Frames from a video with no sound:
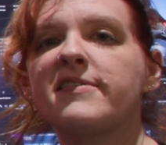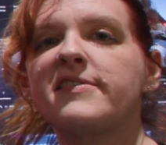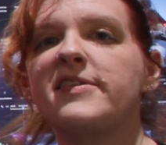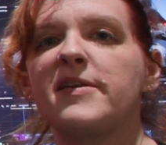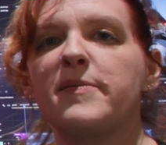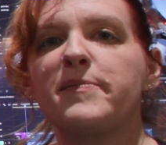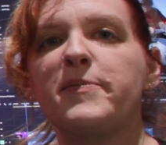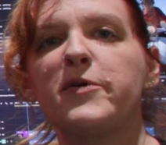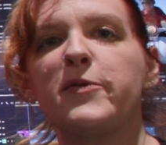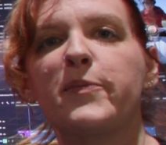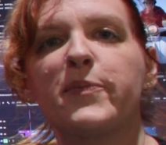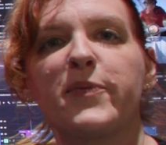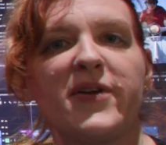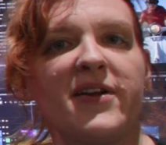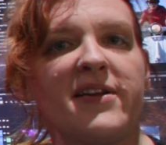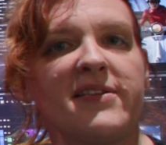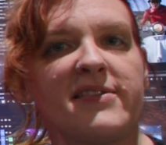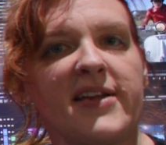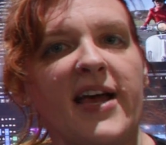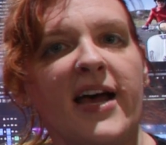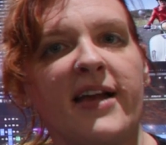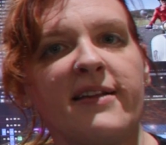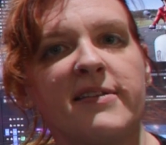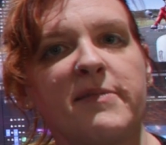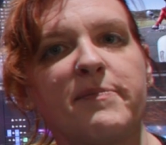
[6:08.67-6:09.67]
simple
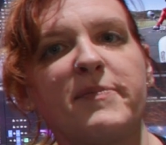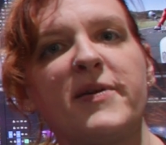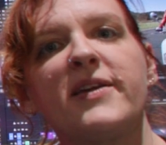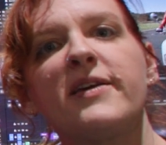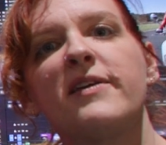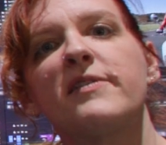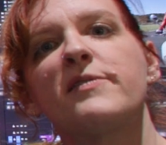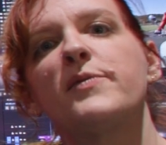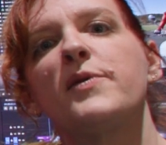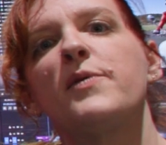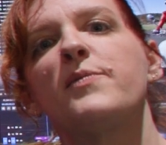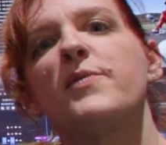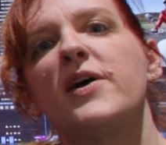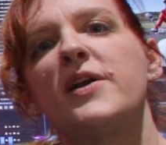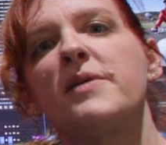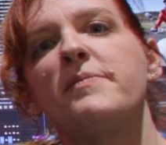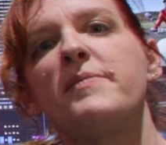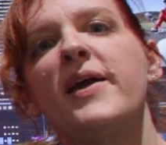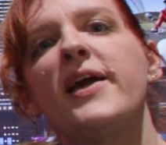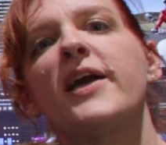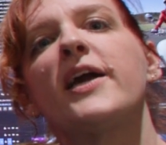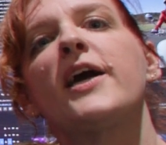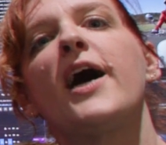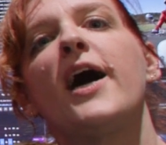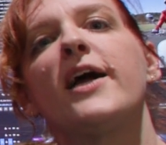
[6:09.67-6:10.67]
presets because we want to
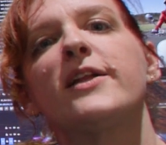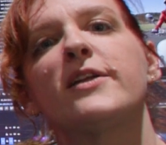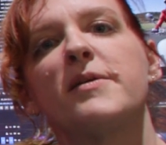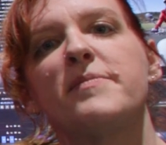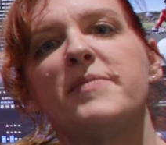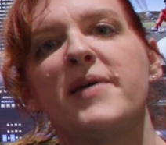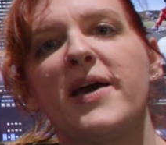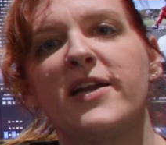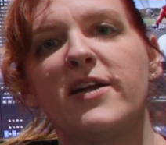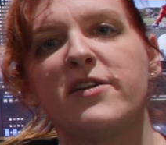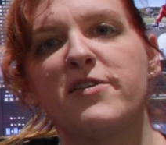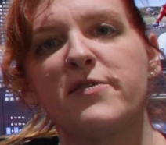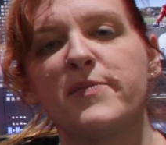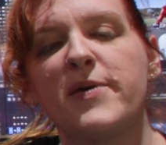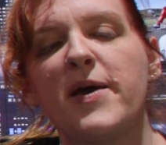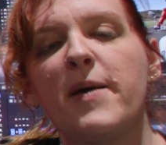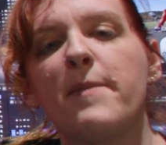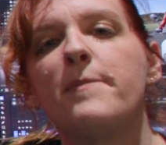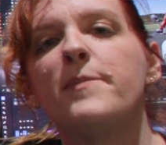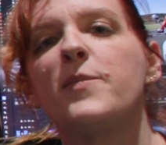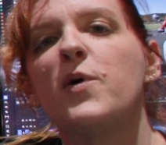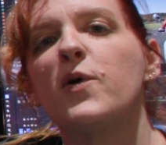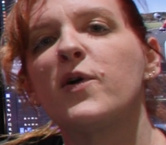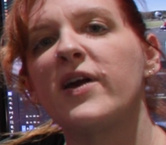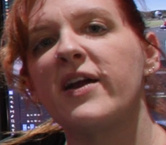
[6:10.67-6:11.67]
make color management
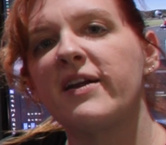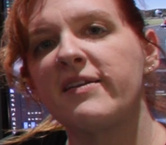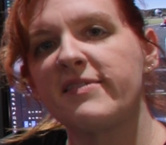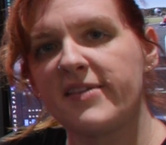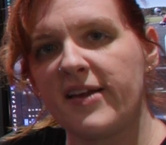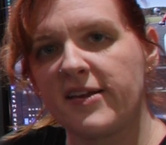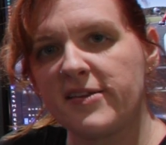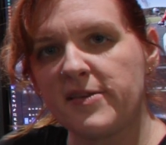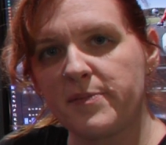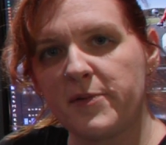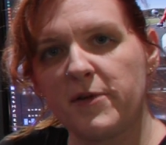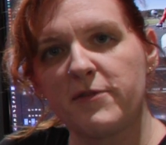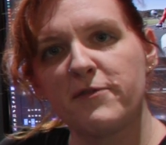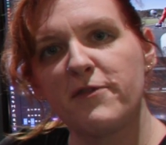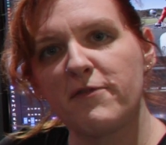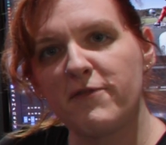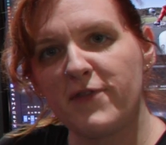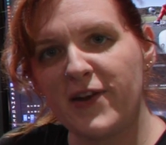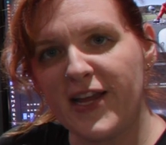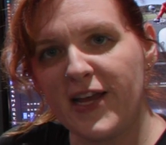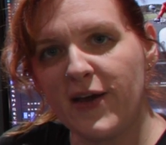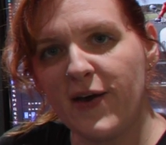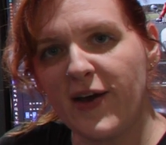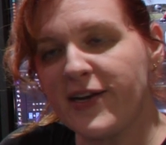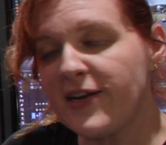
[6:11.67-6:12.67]
more accessible for
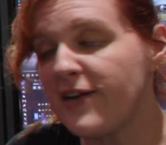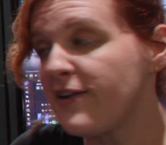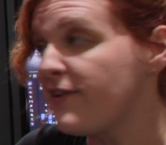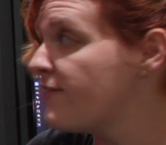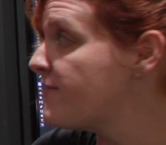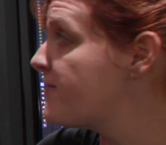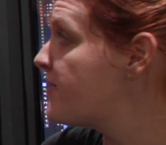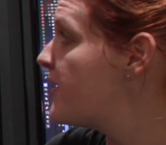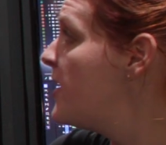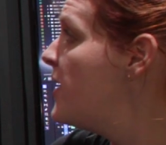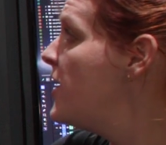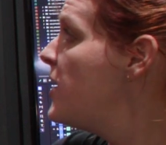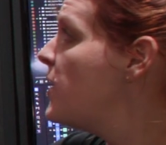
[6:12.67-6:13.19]
video editors